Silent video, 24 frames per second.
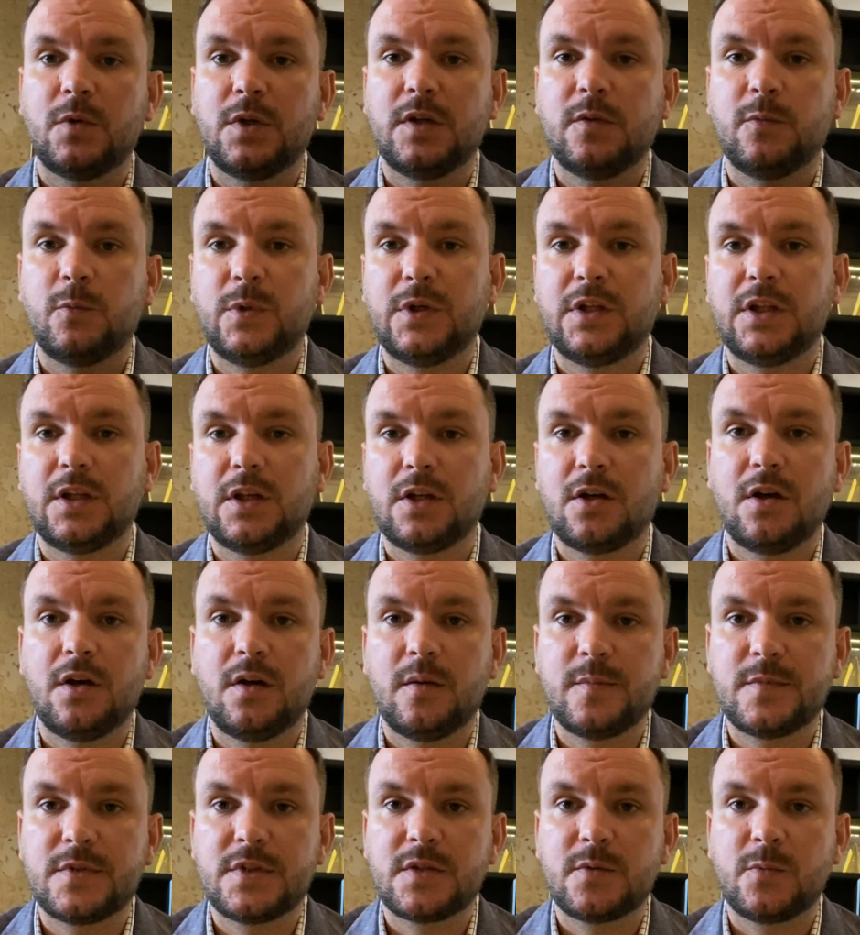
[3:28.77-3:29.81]
when it
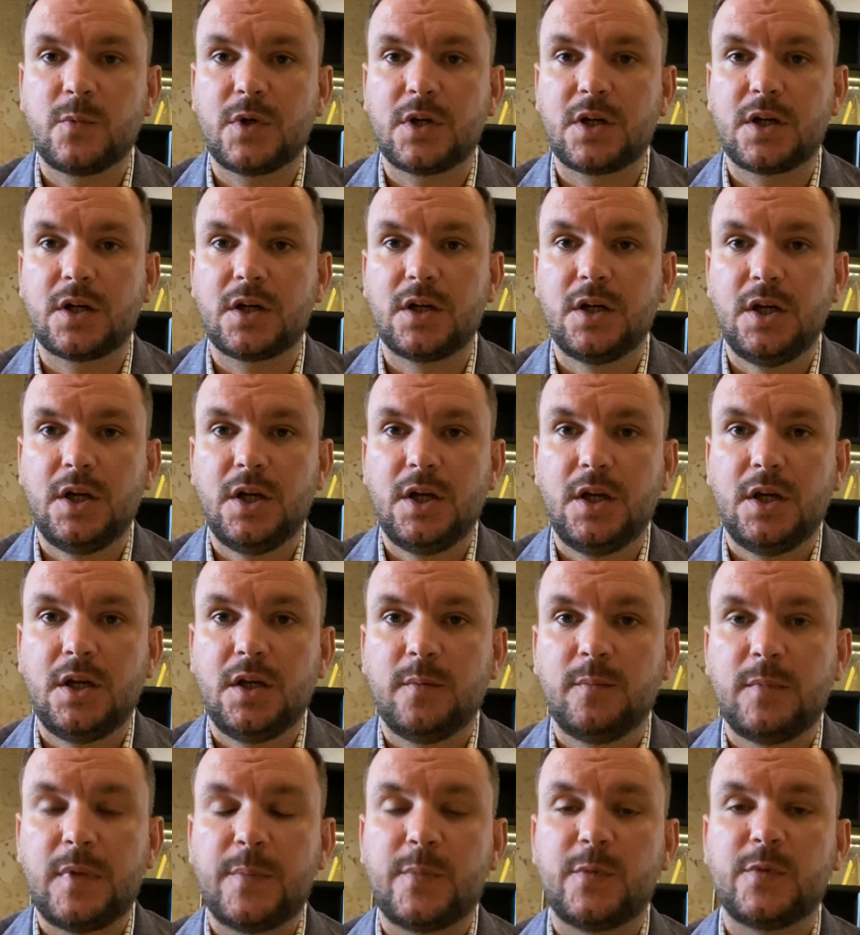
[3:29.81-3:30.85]
comes to where
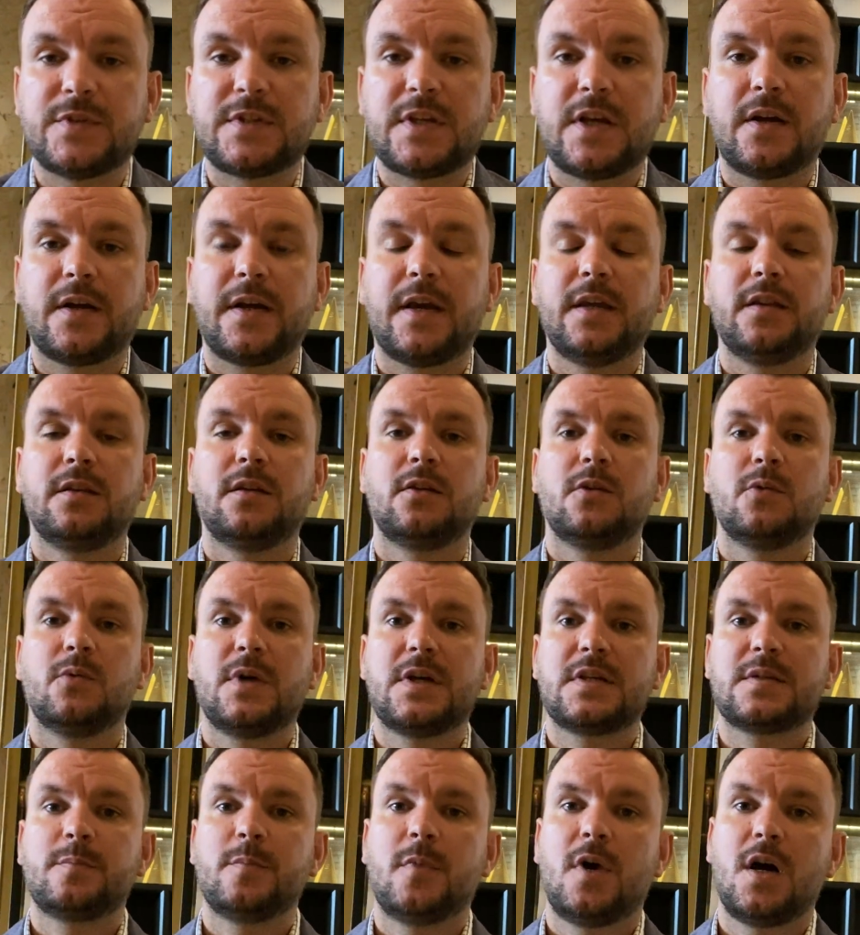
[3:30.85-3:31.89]
people say, okay, the
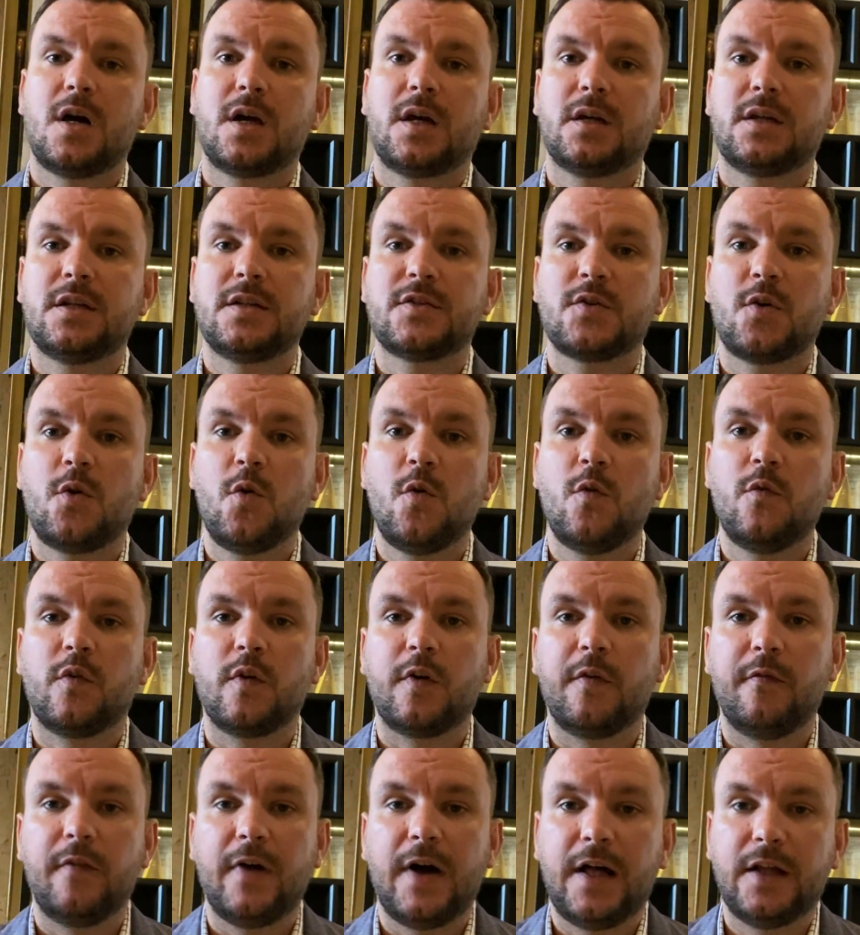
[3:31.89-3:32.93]
US market is
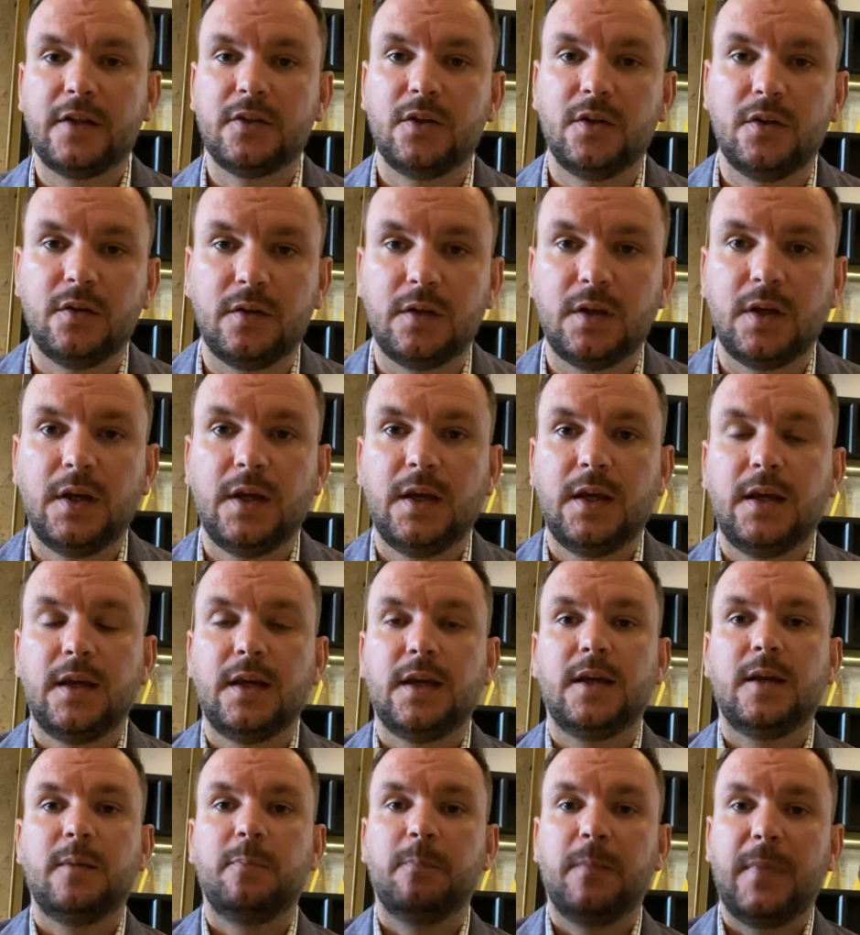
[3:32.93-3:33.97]
overvalued,
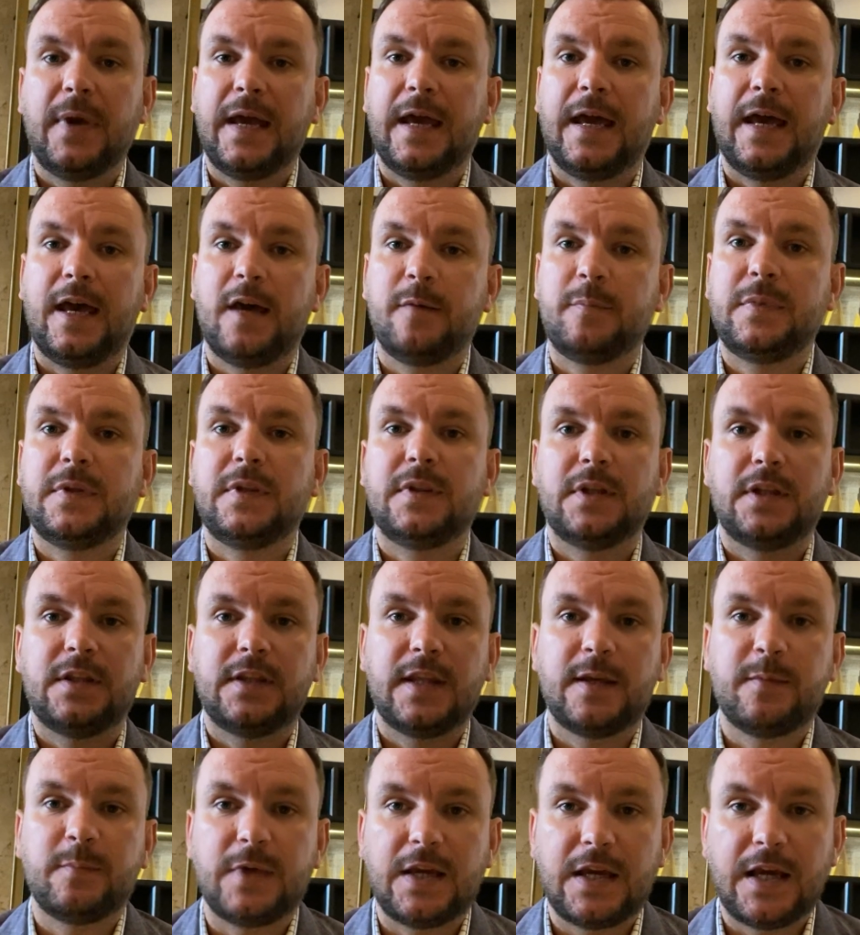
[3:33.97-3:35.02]
it may happen that
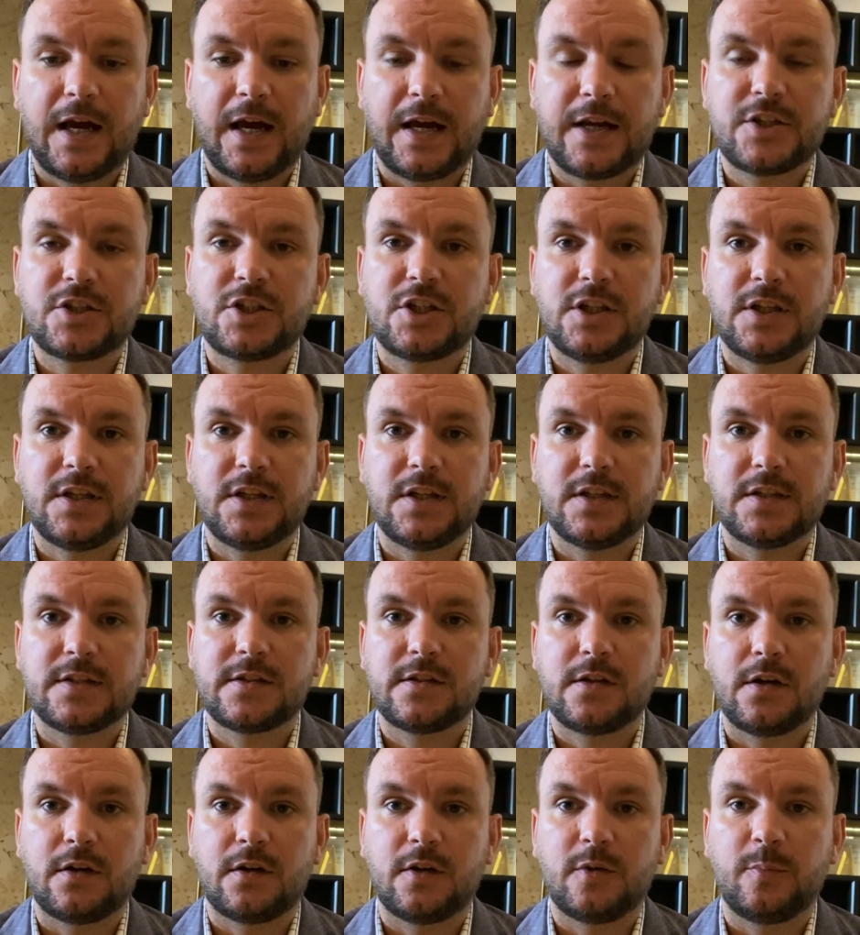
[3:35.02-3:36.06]
they may actually
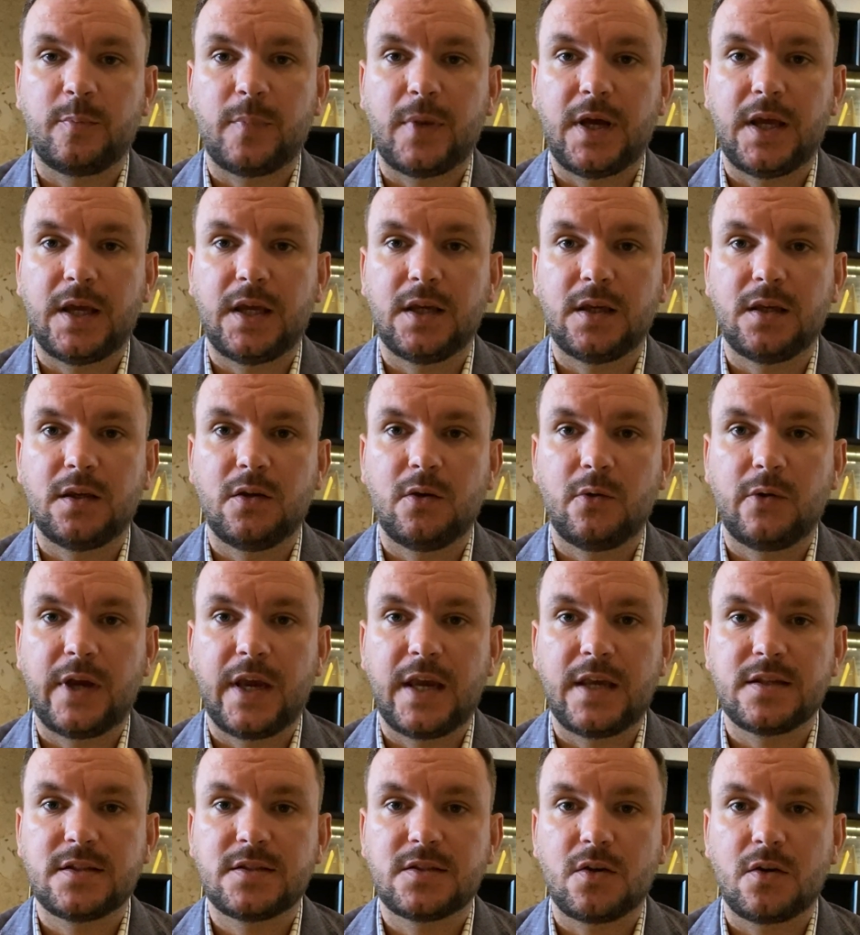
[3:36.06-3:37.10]
start buying
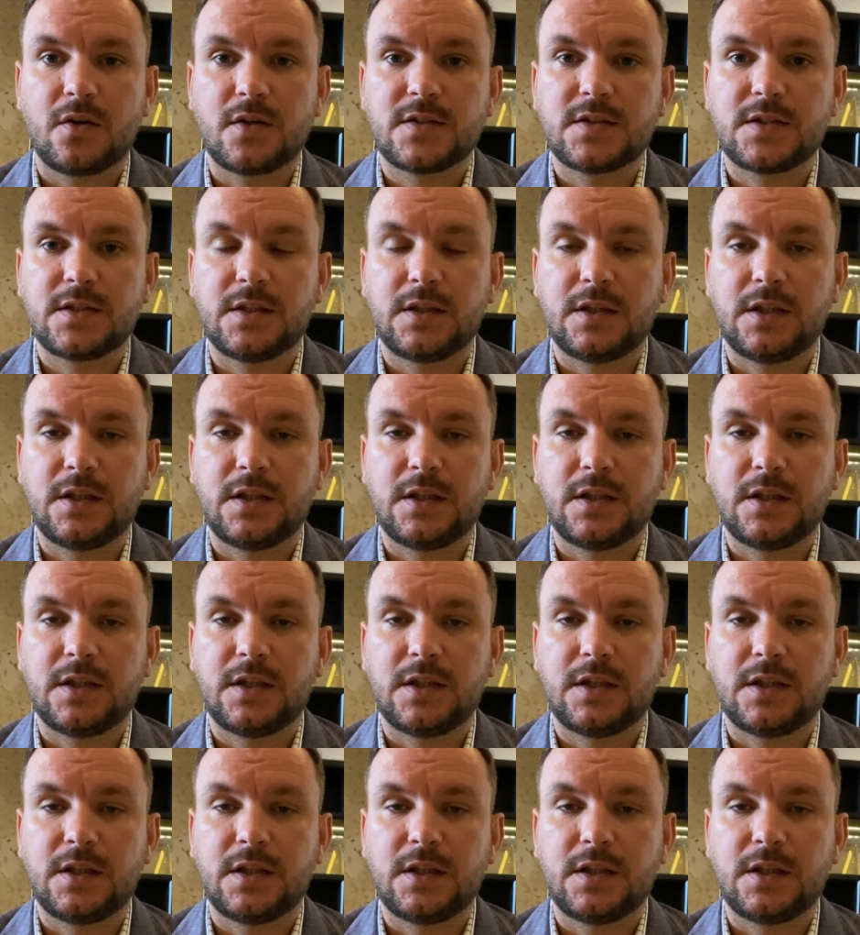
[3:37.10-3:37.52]
UK stocks.